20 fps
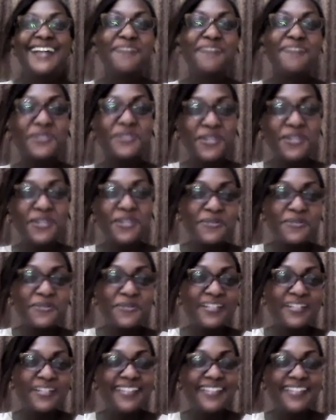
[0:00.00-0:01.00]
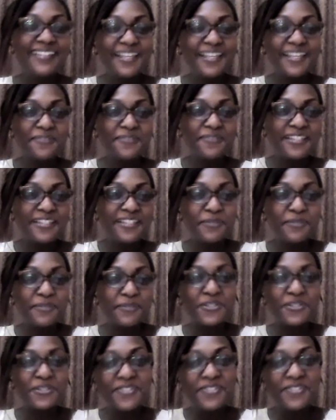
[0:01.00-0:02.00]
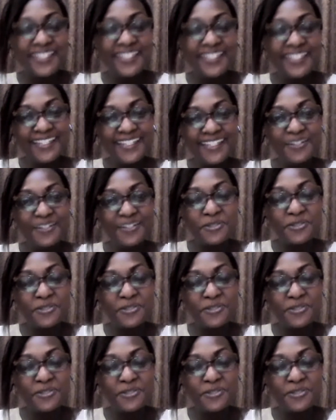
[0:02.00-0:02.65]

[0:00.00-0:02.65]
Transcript: I'm doing well. Thank you for this opportunity.